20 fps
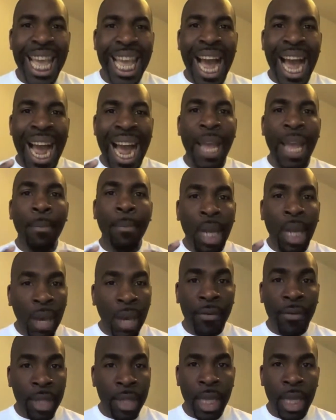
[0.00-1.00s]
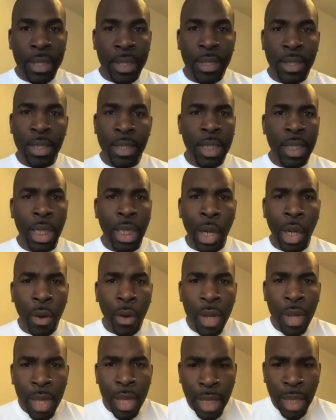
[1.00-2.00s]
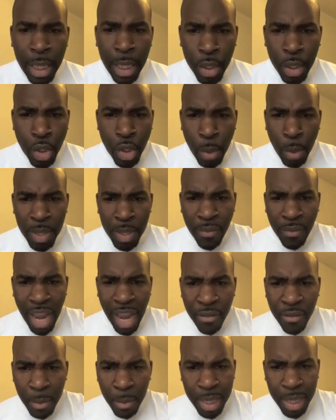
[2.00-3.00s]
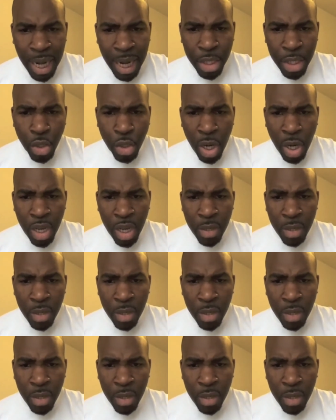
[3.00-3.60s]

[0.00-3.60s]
I am loving this, you know? Thank you so much for everybody that's join,